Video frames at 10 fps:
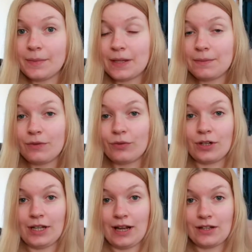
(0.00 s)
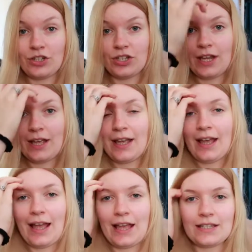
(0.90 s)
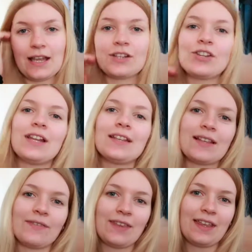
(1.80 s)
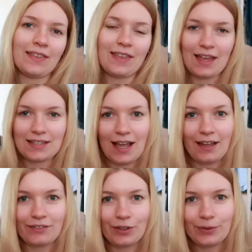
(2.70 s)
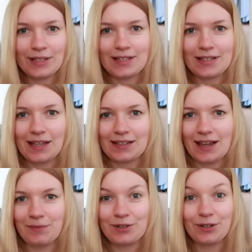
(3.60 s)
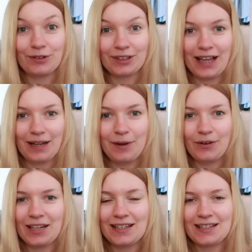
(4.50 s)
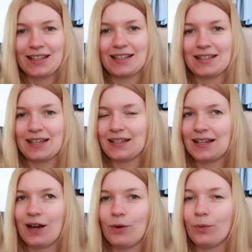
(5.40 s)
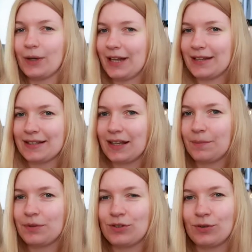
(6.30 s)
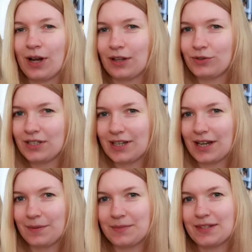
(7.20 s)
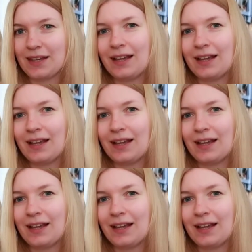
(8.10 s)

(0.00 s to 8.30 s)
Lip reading: bit before lunch, and actually something that I've noticed and I'm so glad about it is that now when I skip 200 times,